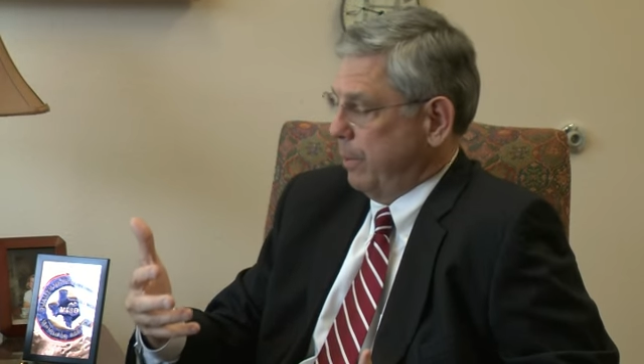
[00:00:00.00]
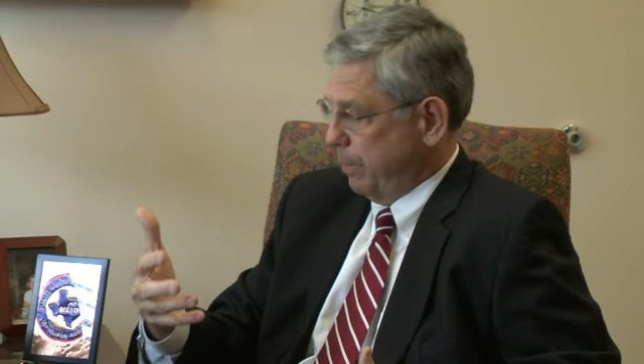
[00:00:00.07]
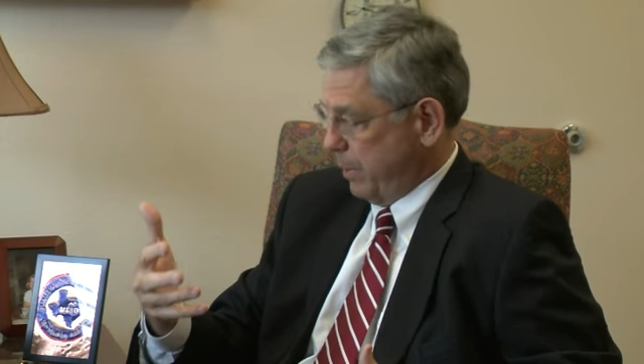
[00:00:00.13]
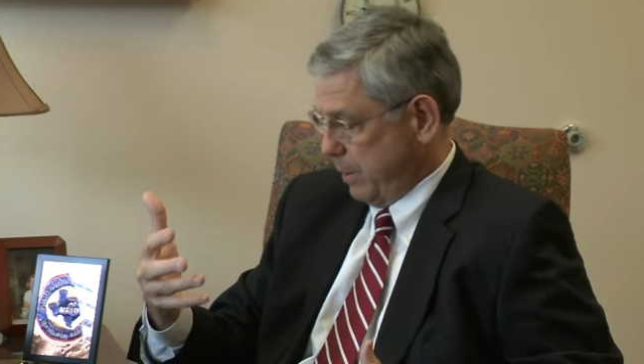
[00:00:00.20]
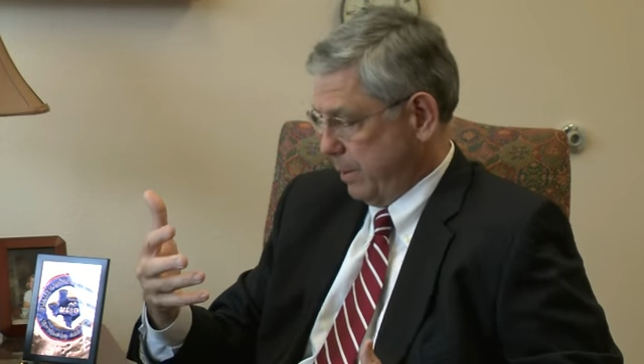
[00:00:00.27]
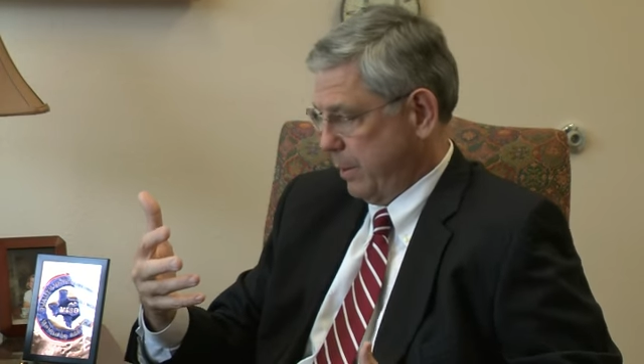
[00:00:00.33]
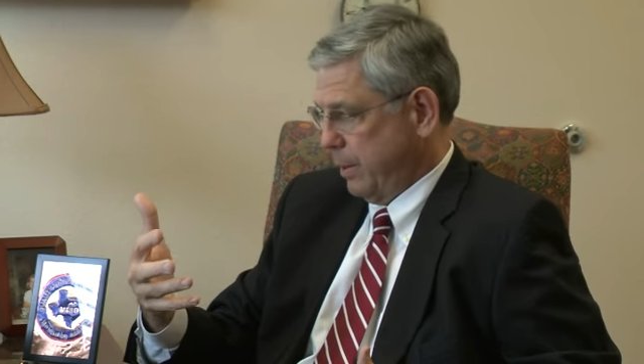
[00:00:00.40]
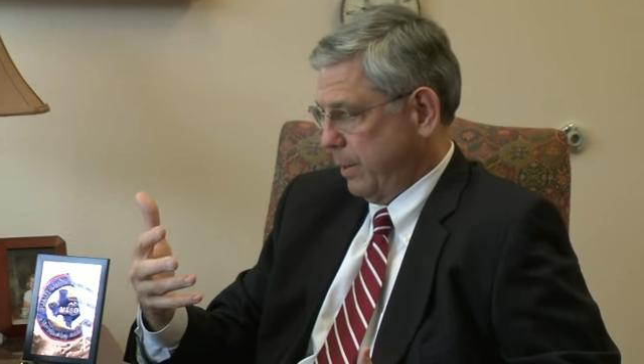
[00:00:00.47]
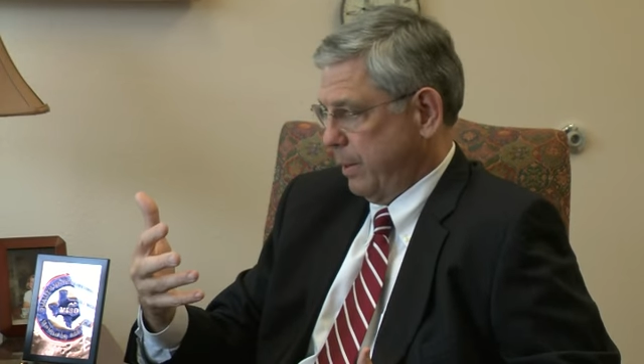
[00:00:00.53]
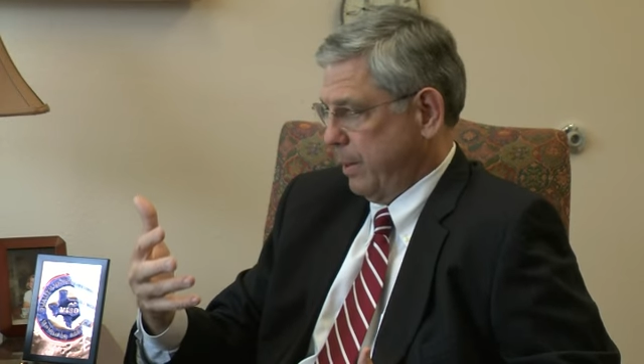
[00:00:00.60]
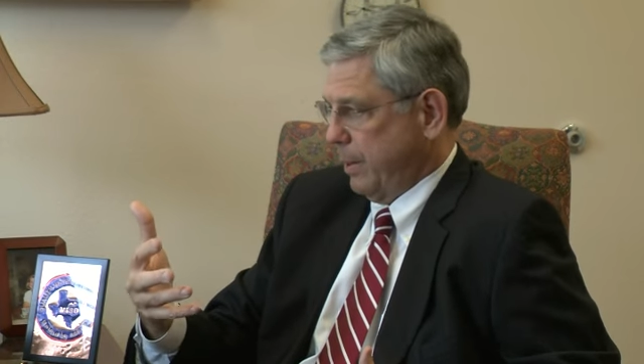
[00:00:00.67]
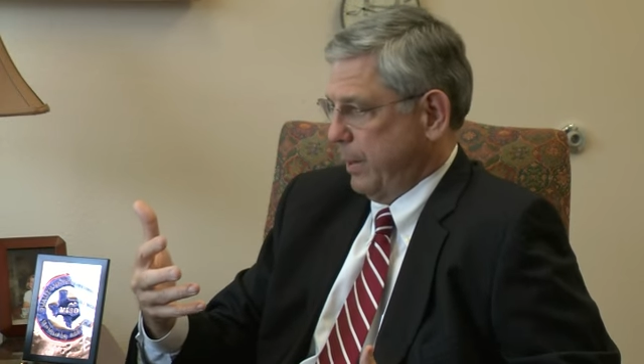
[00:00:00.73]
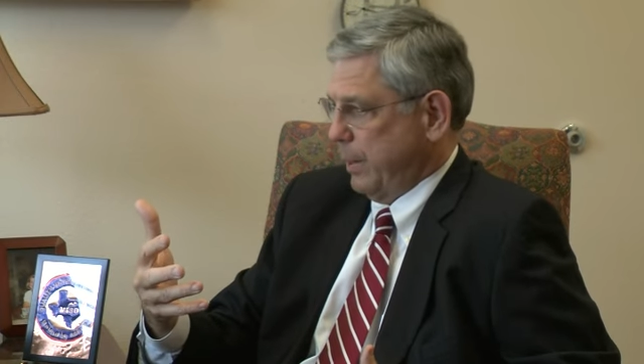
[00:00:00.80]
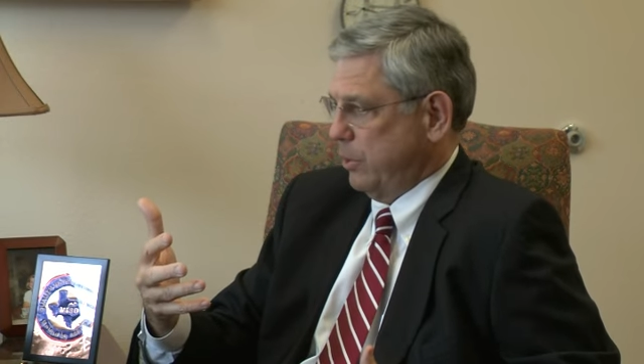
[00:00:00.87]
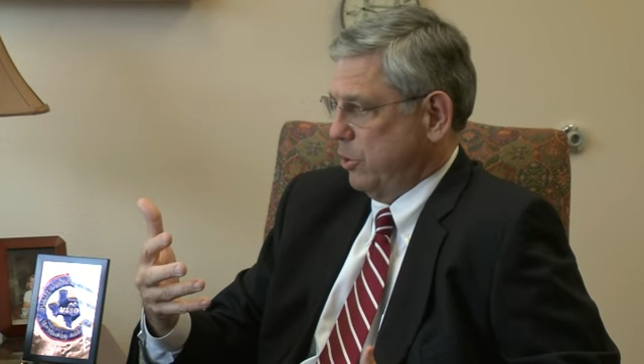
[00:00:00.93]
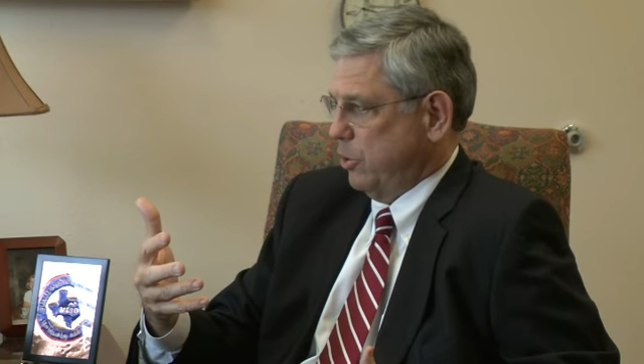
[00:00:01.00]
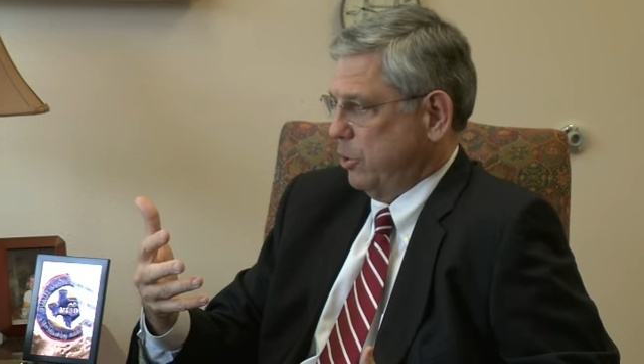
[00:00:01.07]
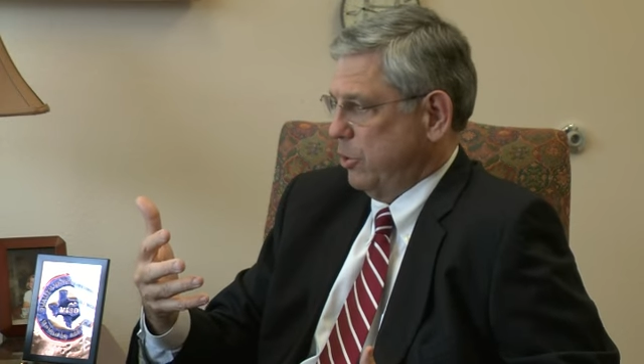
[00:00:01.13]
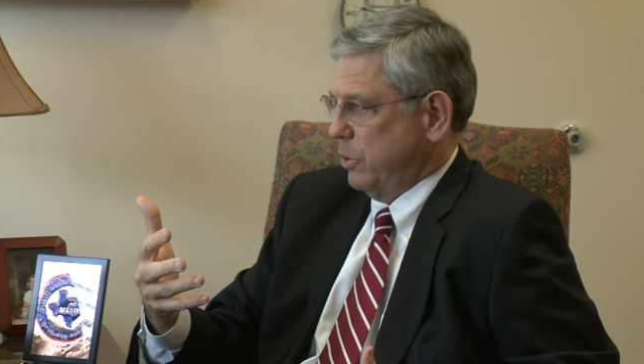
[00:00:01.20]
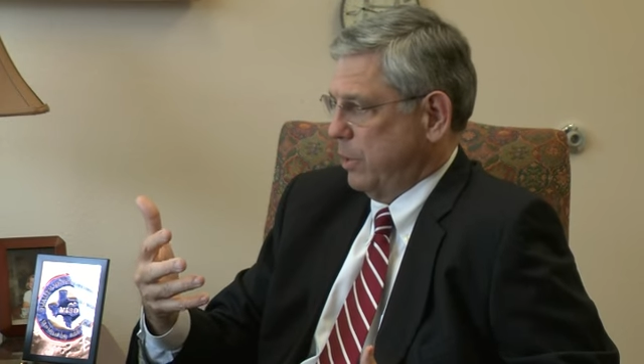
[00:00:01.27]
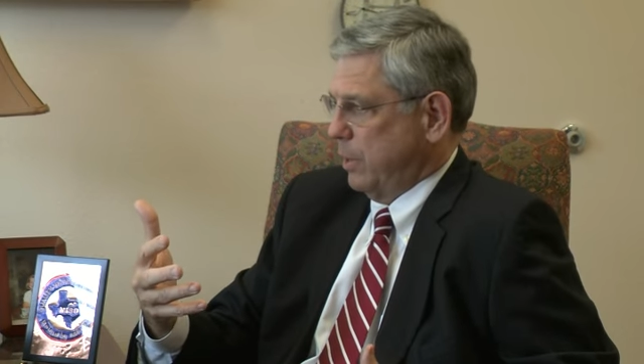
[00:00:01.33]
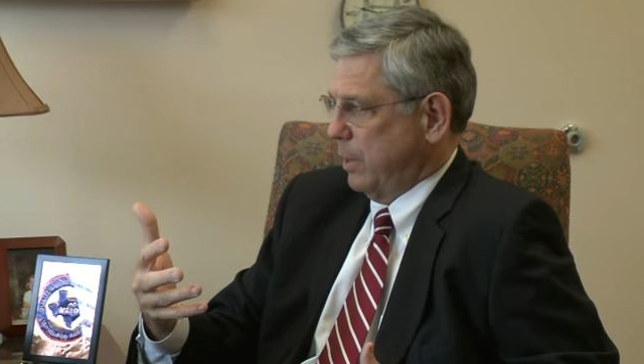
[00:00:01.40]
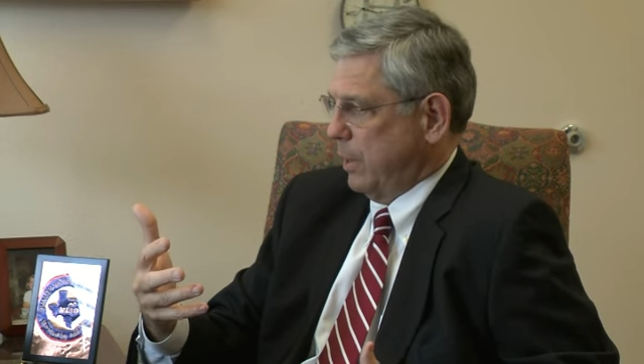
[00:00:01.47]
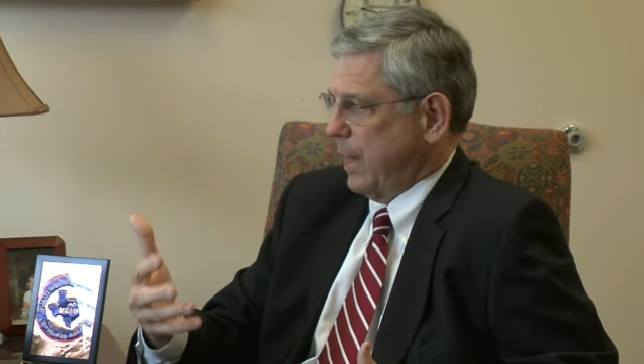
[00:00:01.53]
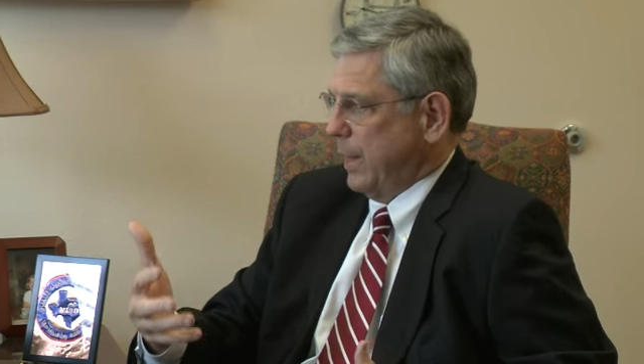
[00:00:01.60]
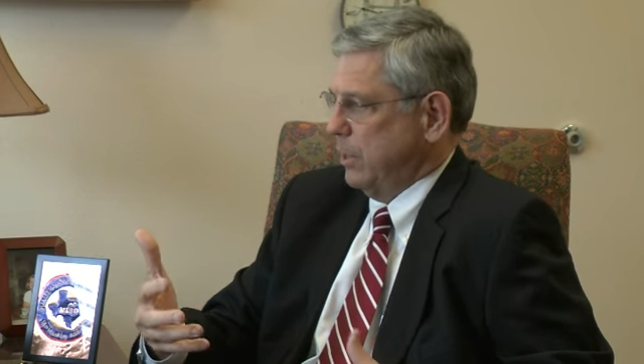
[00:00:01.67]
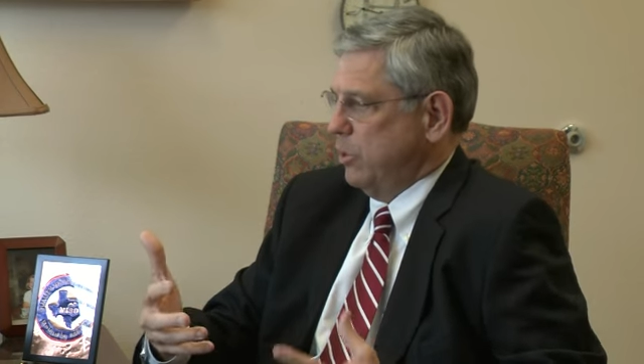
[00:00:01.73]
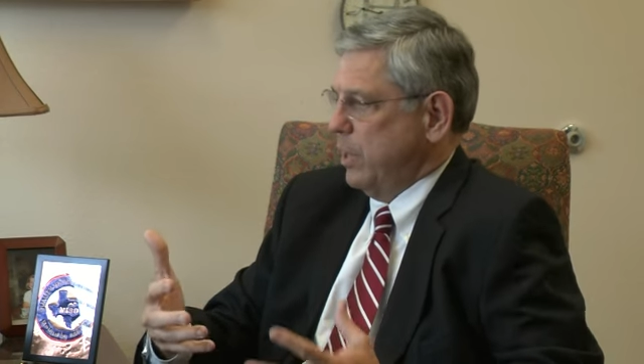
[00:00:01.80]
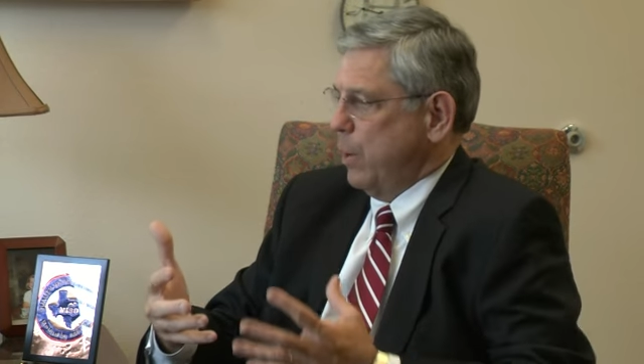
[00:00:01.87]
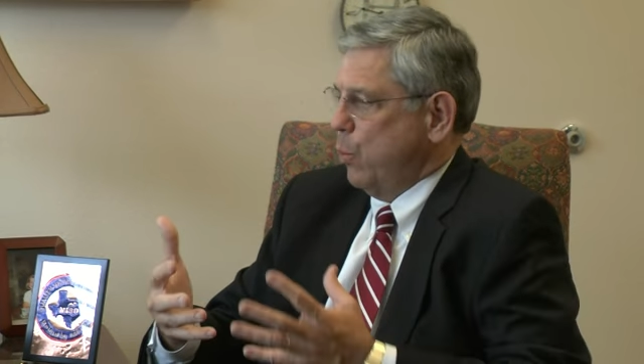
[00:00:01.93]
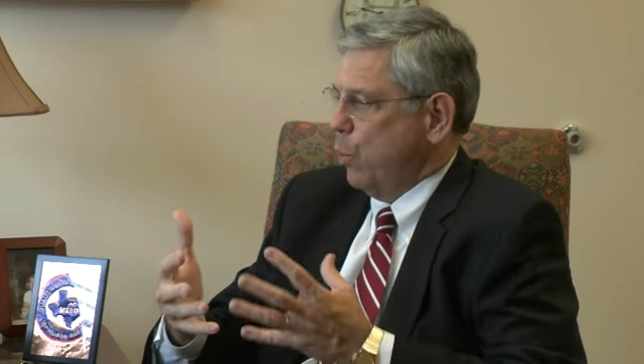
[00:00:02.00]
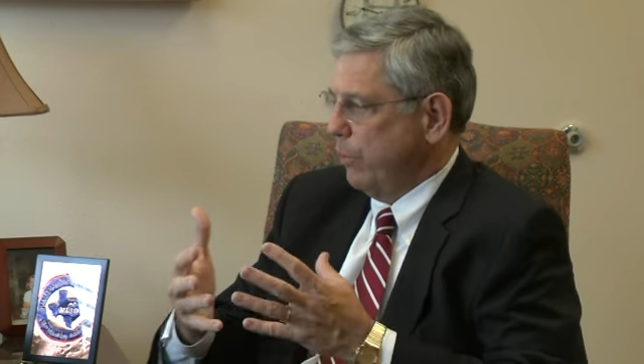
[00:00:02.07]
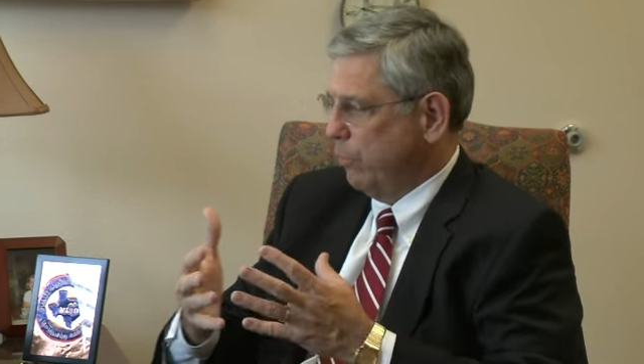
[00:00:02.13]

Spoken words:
but it's just, like I say,